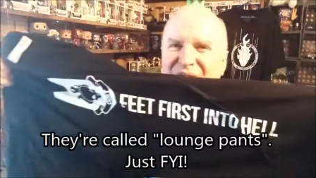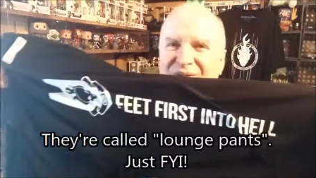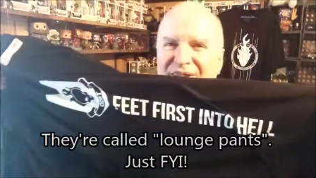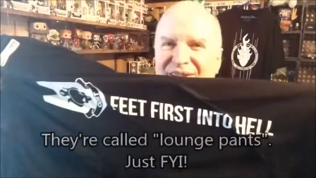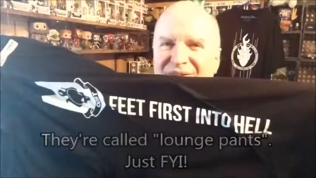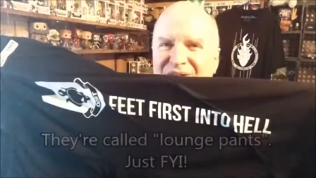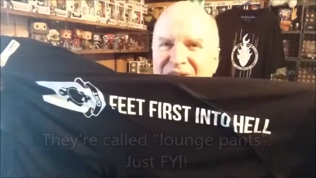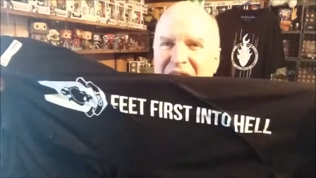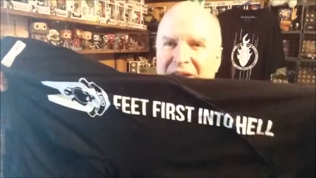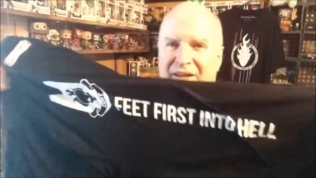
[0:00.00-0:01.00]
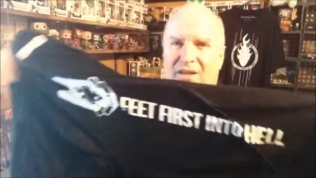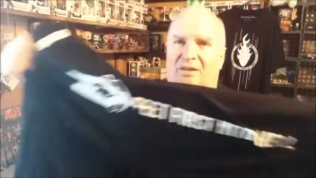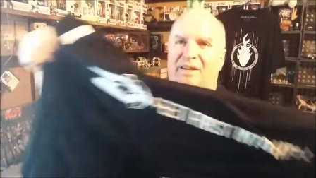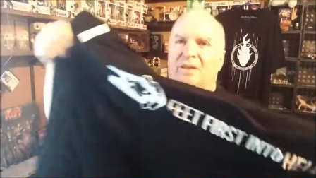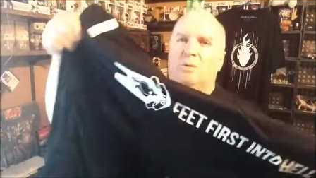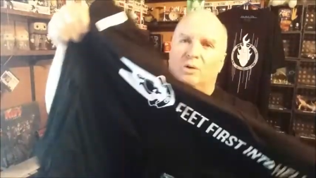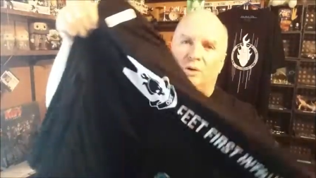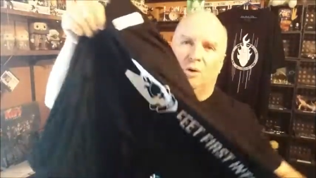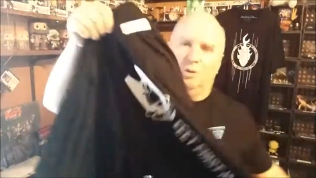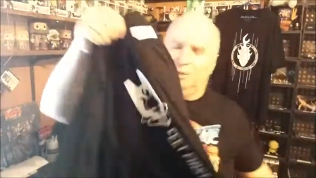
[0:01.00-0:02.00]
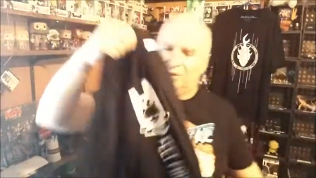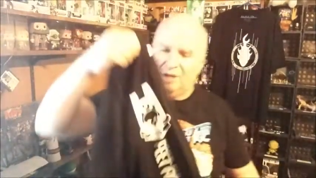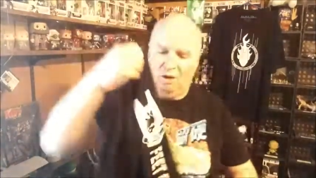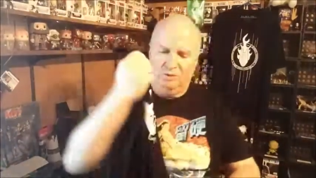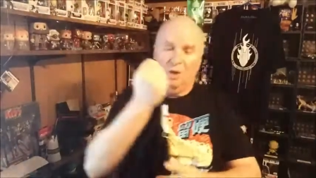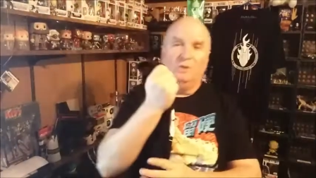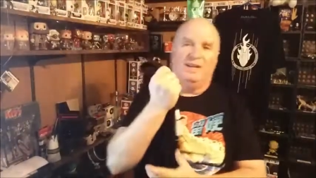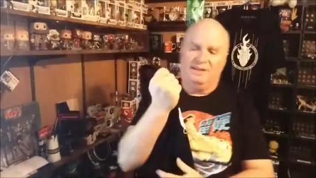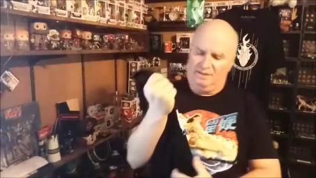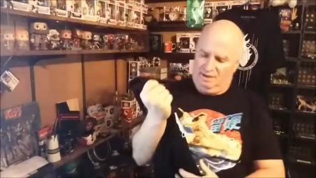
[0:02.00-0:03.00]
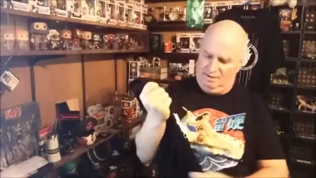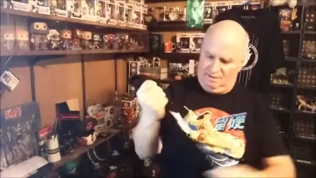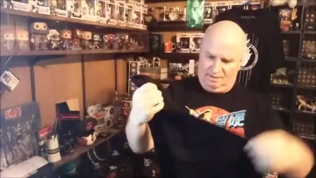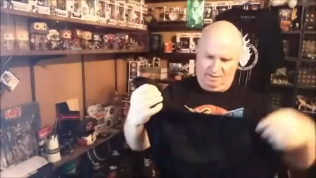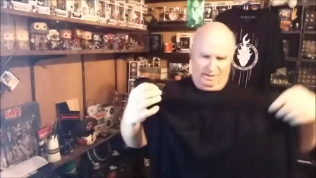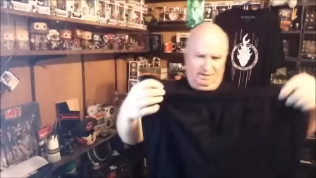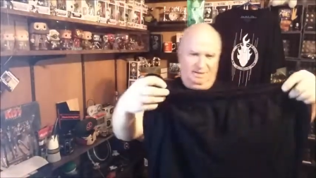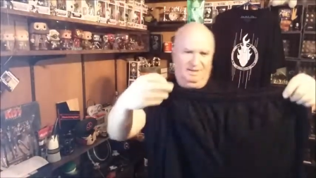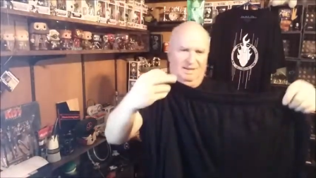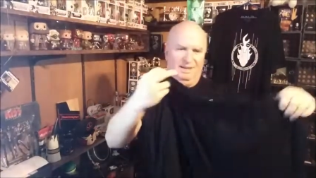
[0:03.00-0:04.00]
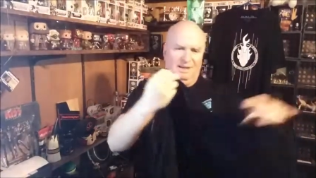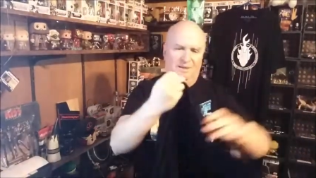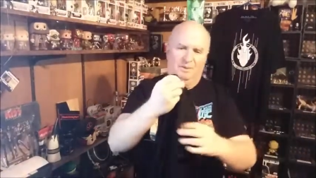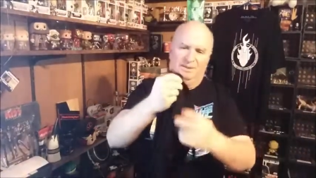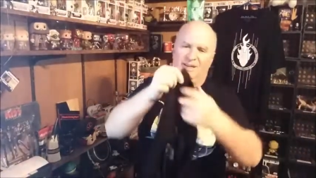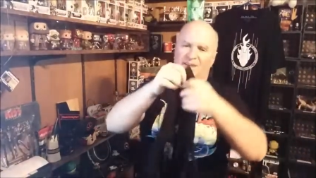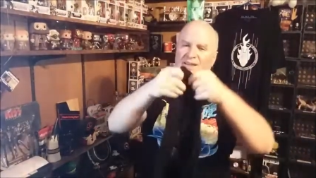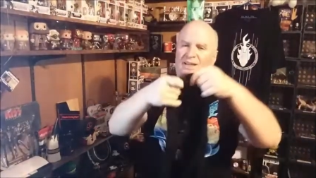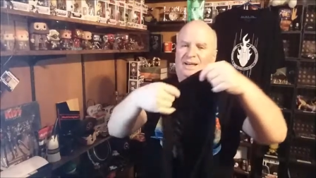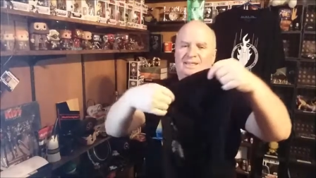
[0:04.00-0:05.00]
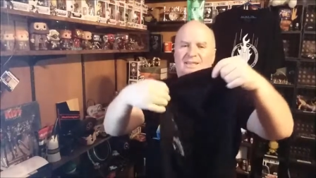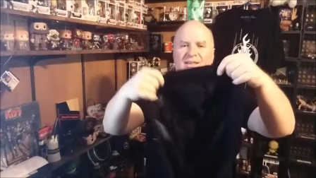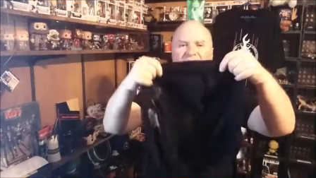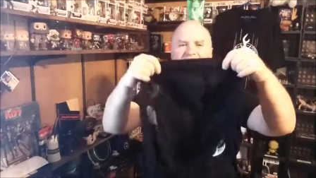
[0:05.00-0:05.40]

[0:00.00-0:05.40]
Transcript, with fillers: Fleet first into hell. Okay, or orbital O D S Ts. Okay, but it's got the elastic.